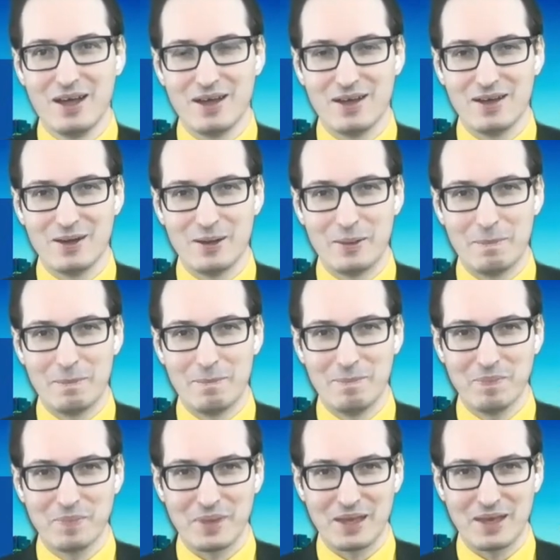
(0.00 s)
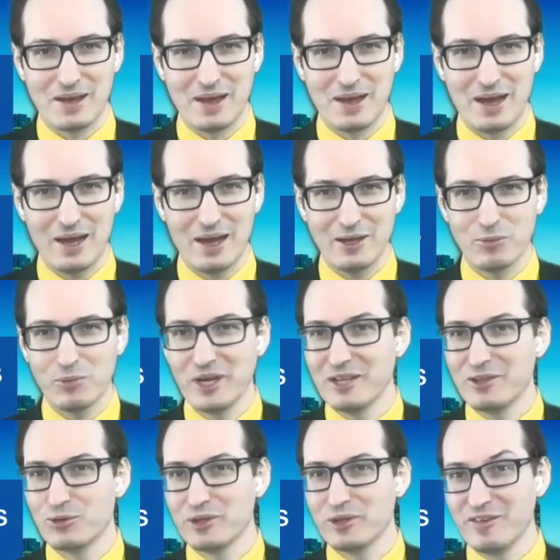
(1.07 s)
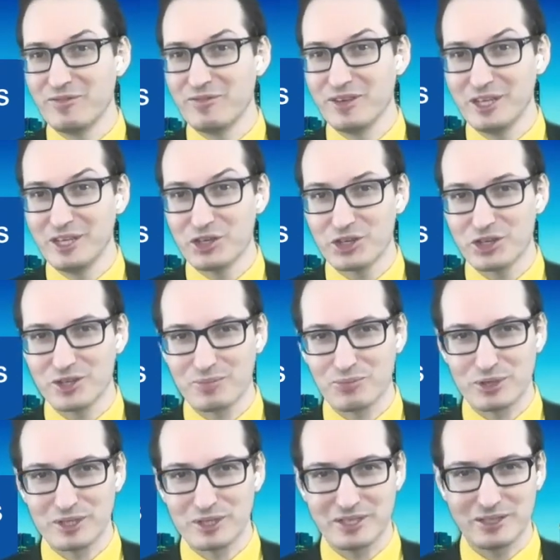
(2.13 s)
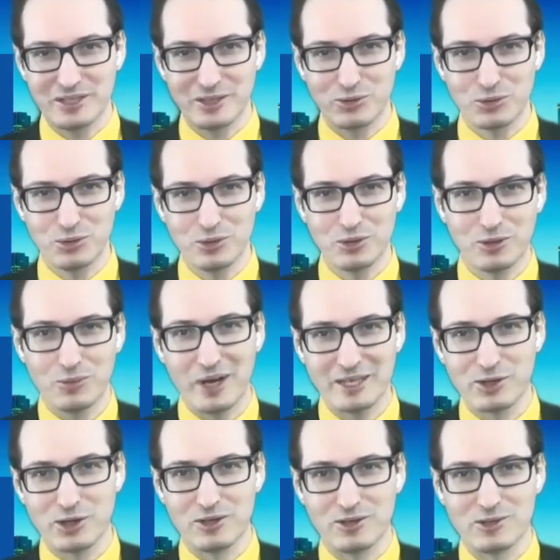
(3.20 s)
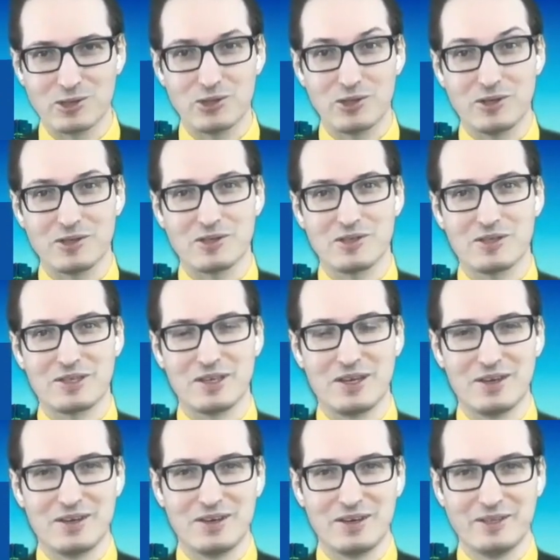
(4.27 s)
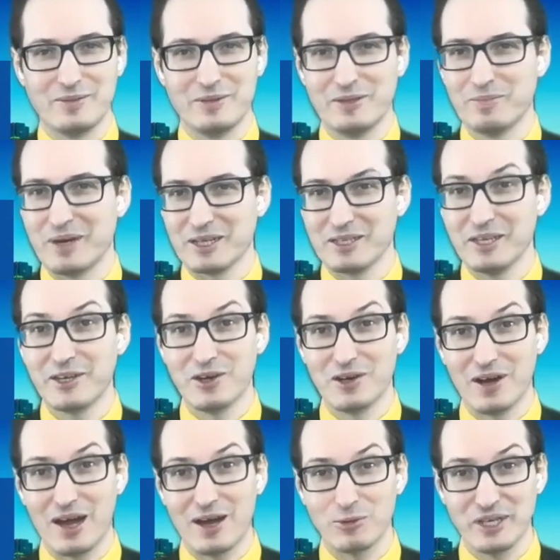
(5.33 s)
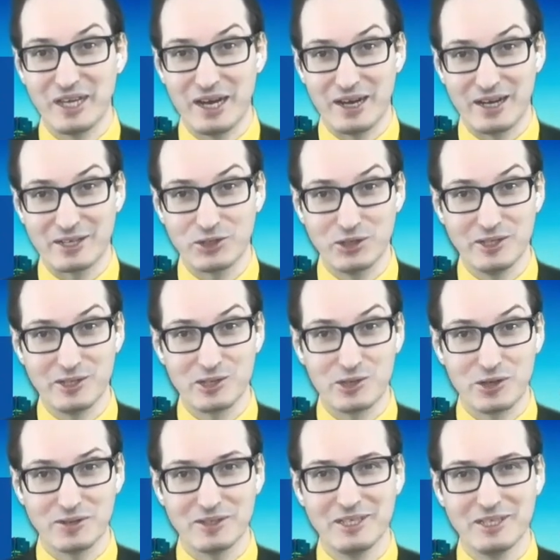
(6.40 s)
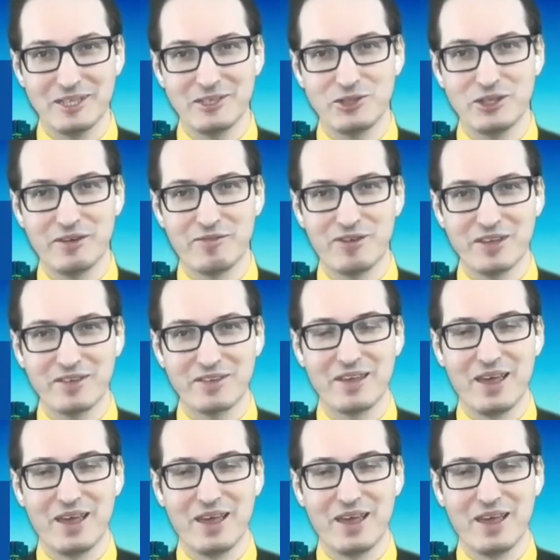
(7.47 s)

I will today finish presenting to you the white column stores, in particular how they are actually stored in HDFS.